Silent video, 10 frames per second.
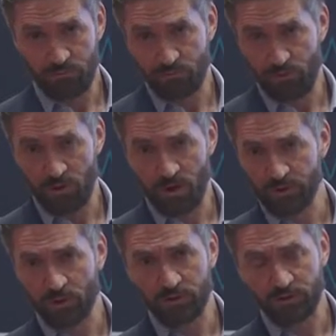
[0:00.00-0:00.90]
for
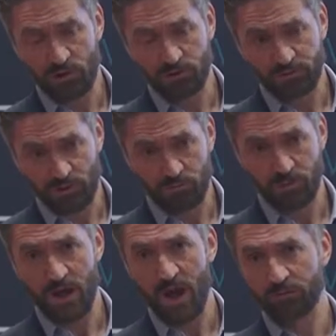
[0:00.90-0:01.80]
an undisclosed sum,
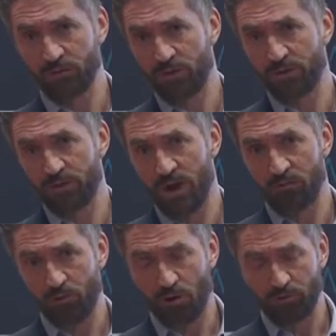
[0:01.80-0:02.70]
but after a
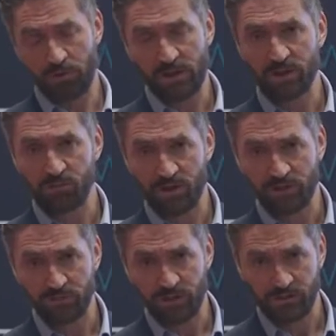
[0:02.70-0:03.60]
400 million
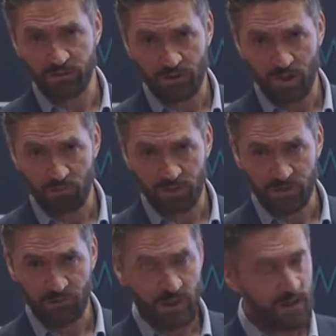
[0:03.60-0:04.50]
investment into the company.